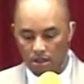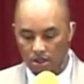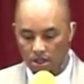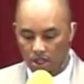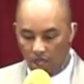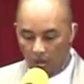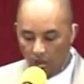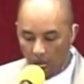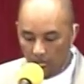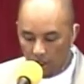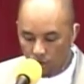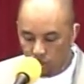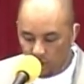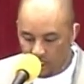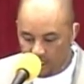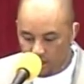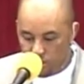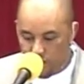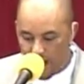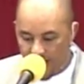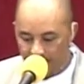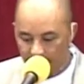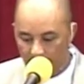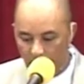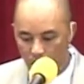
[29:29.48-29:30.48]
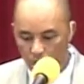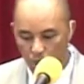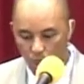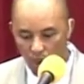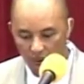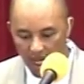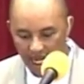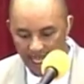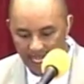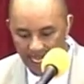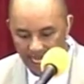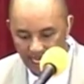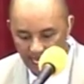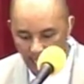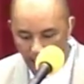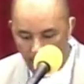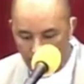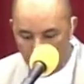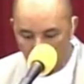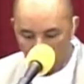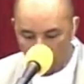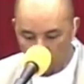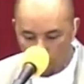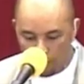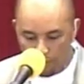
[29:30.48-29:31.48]
God was ready, willing, and
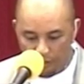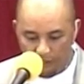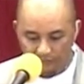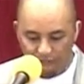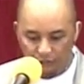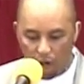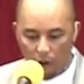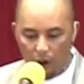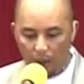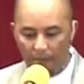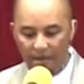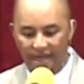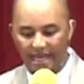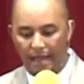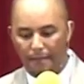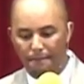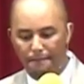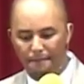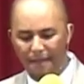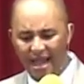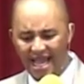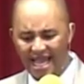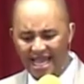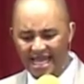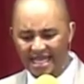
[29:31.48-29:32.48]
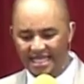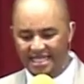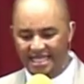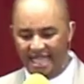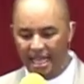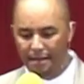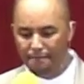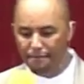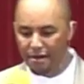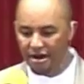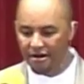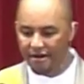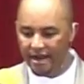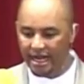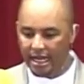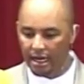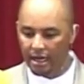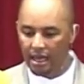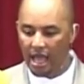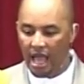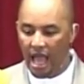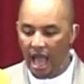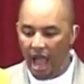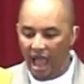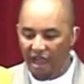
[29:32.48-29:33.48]
able to perform an amazing
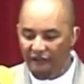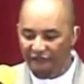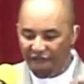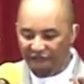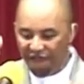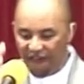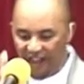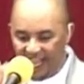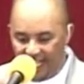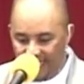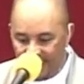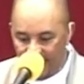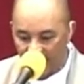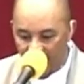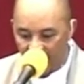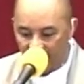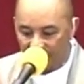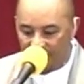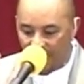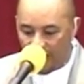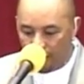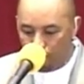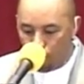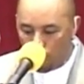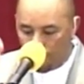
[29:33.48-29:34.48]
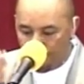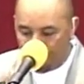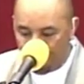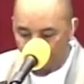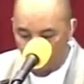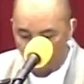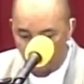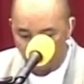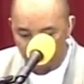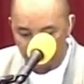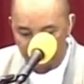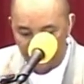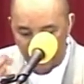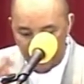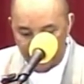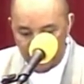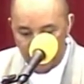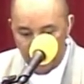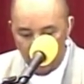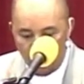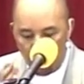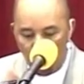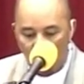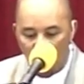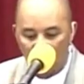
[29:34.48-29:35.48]
miracle, a feat that would prove that
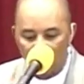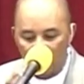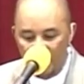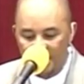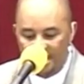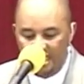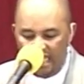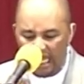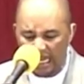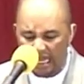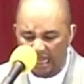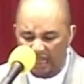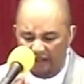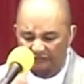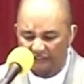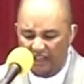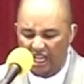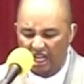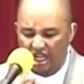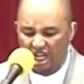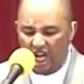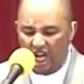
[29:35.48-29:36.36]
he was the living